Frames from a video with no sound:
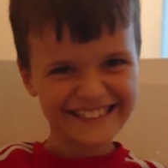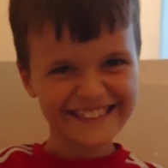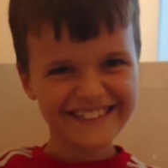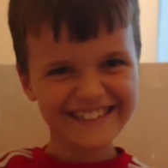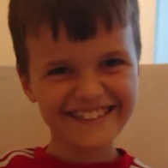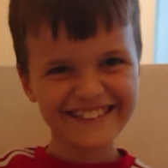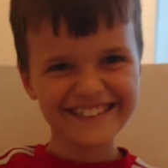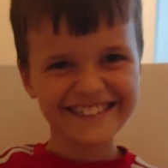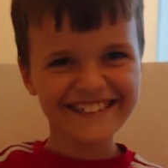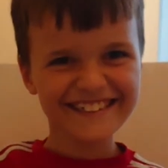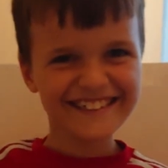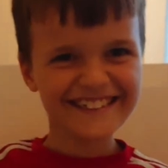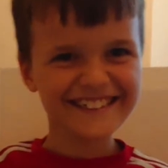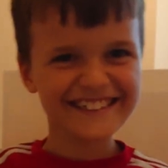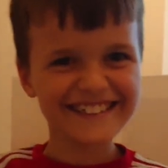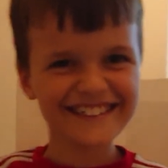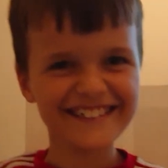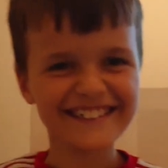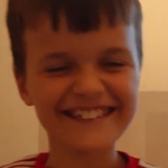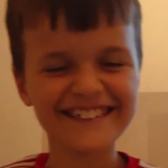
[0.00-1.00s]

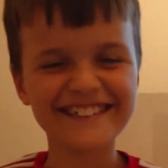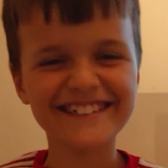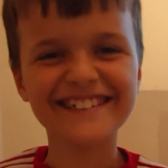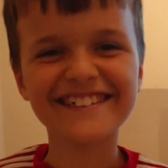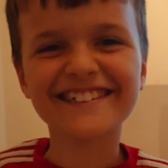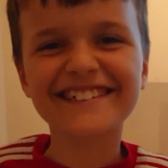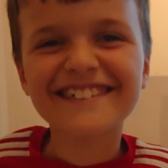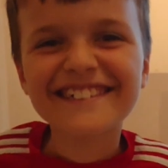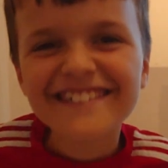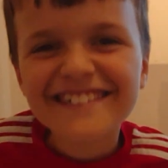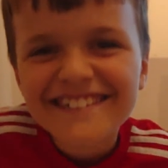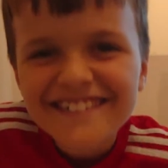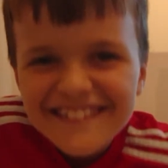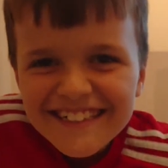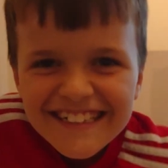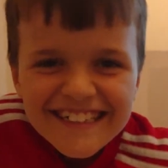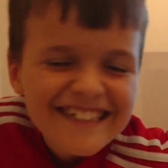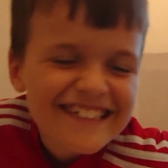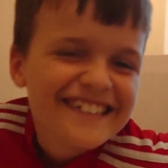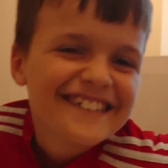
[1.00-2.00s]
Bravo, well done.
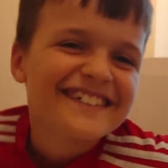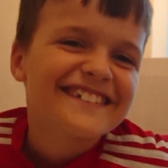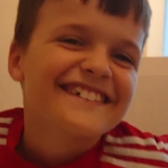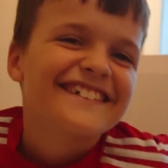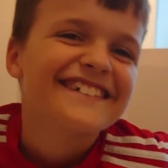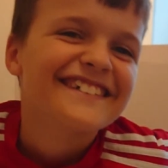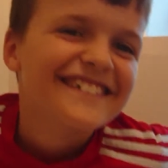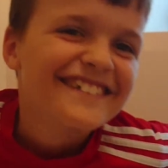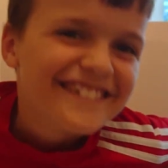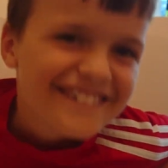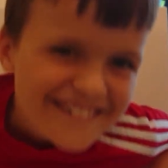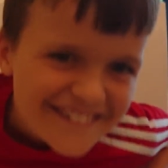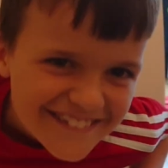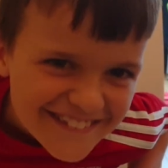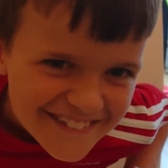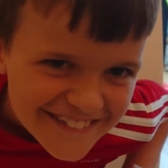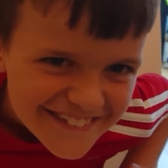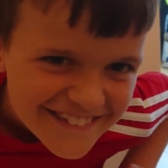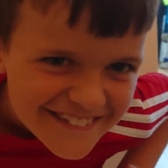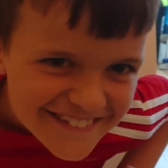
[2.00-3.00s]
That was a
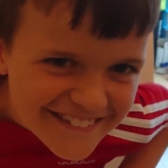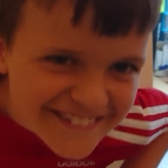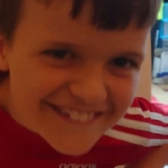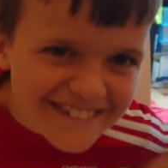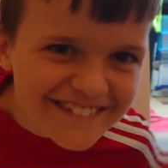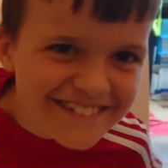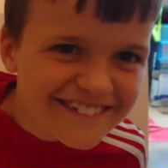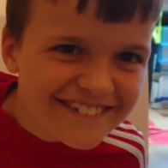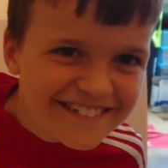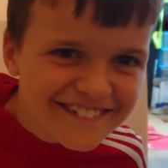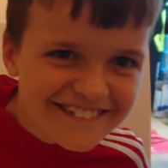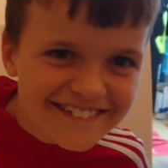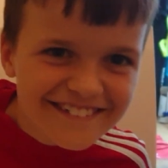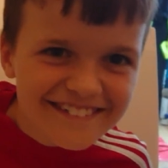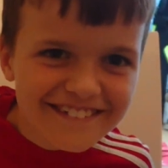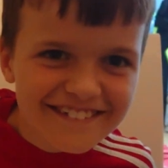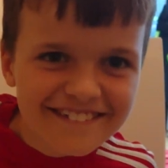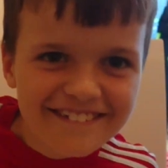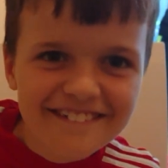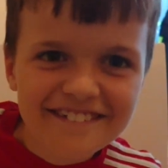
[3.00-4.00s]
difficult one,
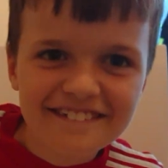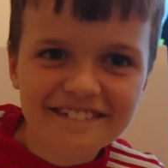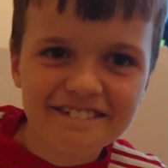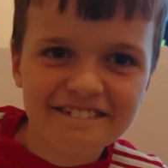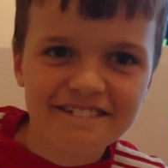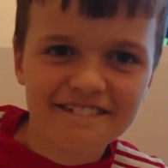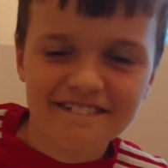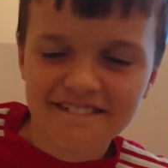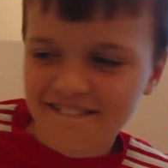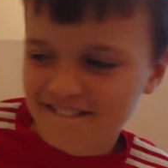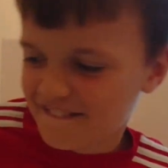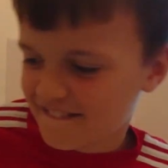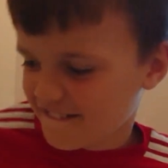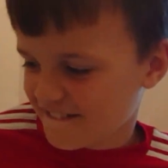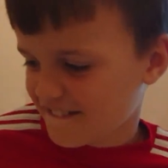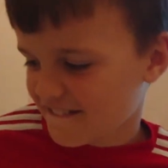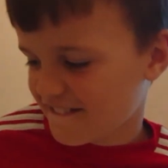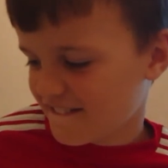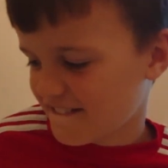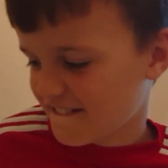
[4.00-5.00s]
but you did really well
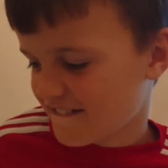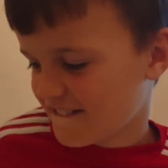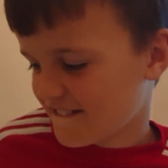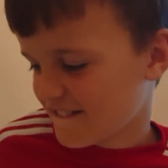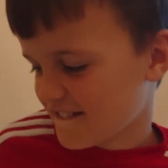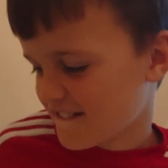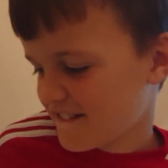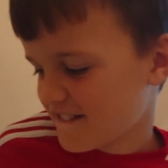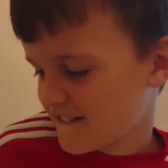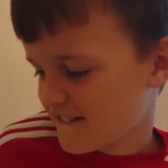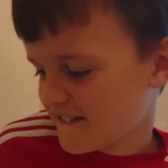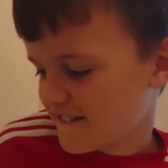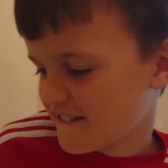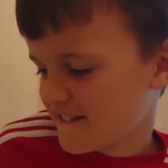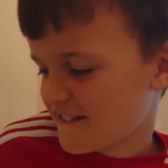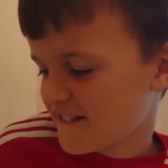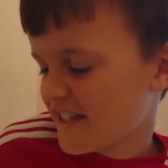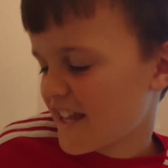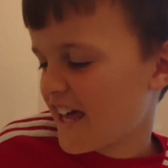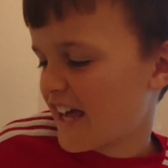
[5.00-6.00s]
with that one. Well
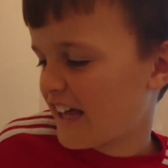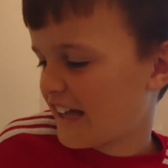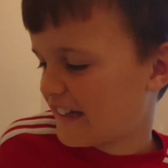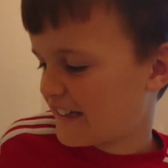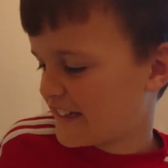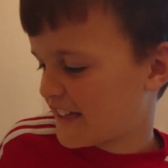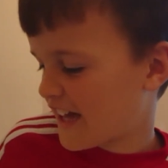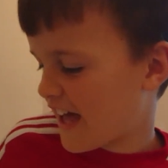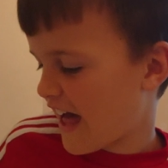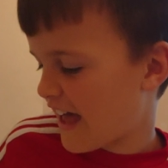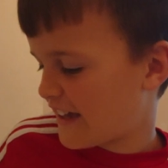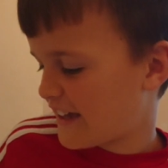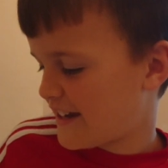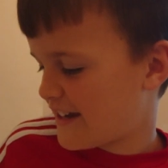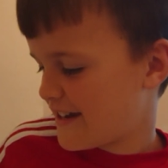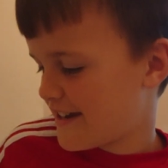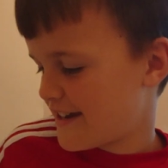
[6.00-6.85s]
done.